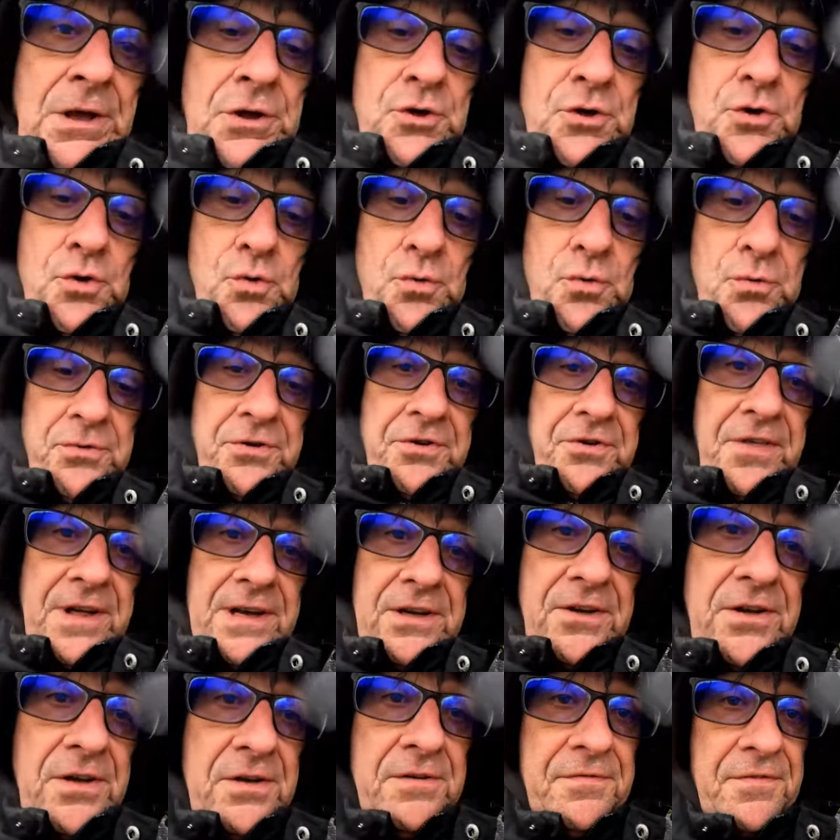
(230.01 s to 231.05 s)
huge
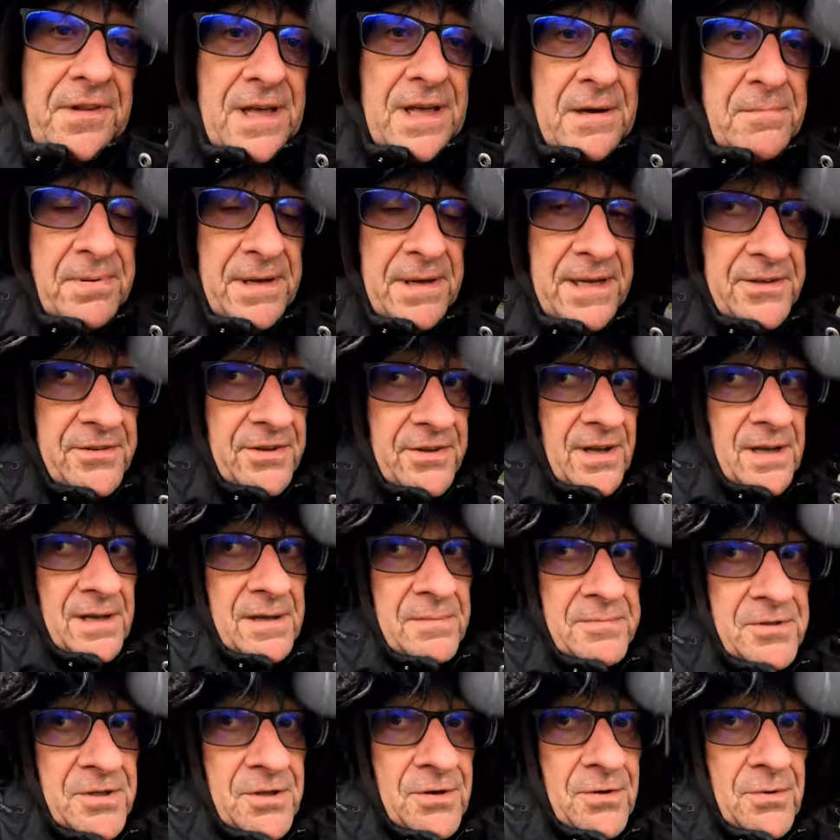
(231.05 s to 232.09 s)
thank you for that, Peter.
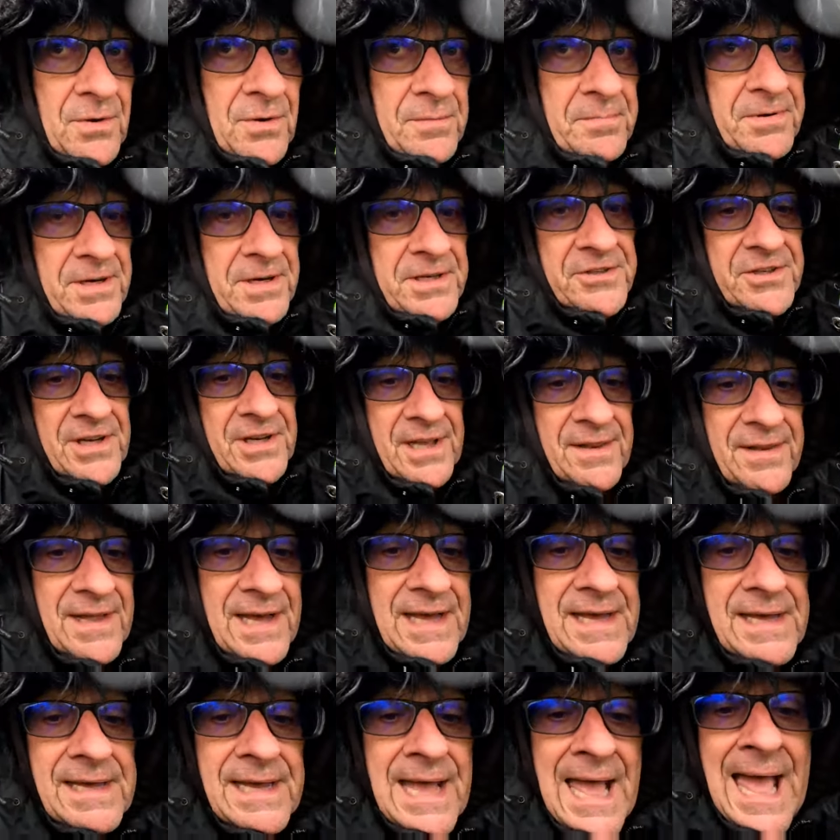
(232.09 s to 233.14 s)
Do appreciate
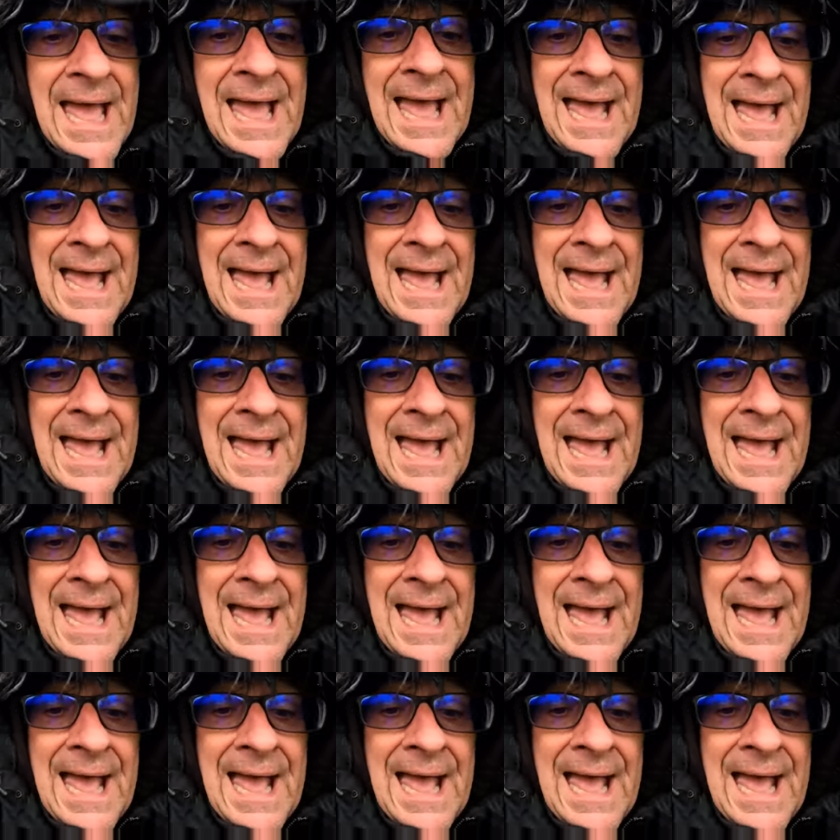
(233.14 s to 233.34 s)
that.